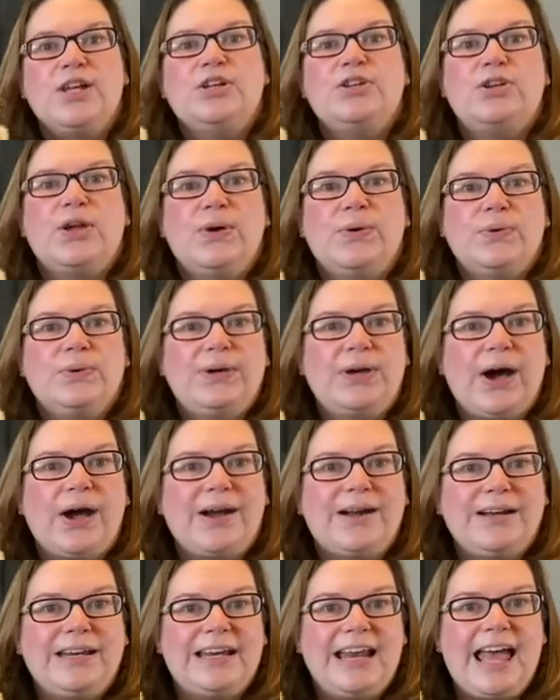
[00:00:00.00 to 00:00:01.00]
no
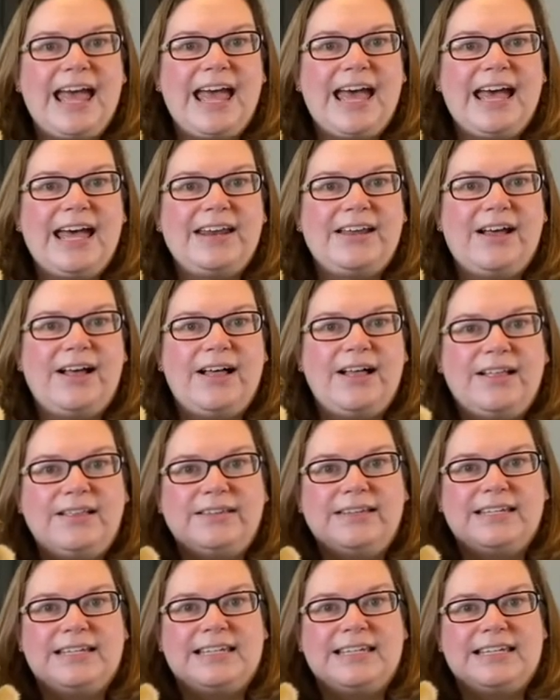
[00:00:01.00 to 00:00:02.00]
garden at all,
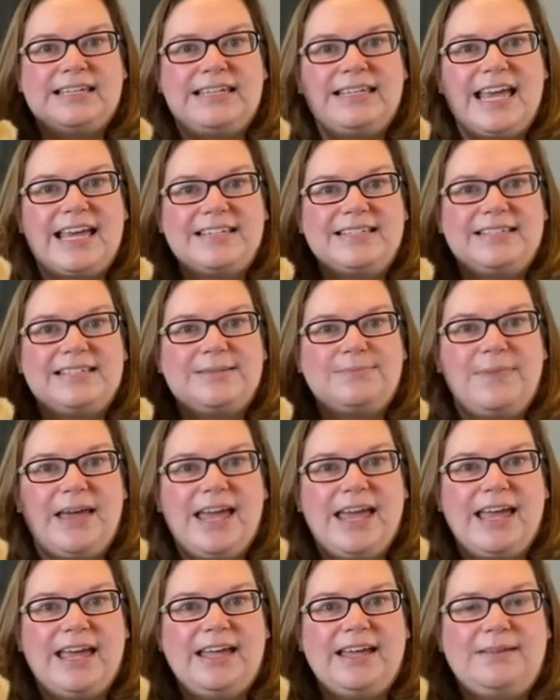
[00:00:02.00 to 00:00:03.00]
yes
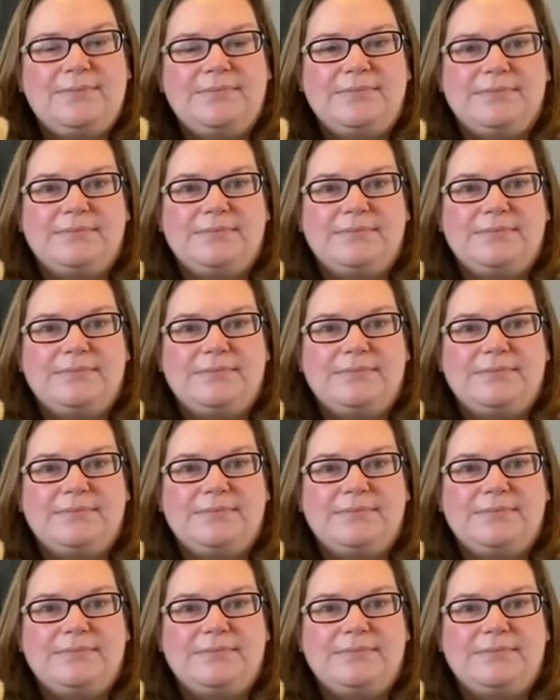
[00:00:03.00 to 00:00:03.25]
ma'am.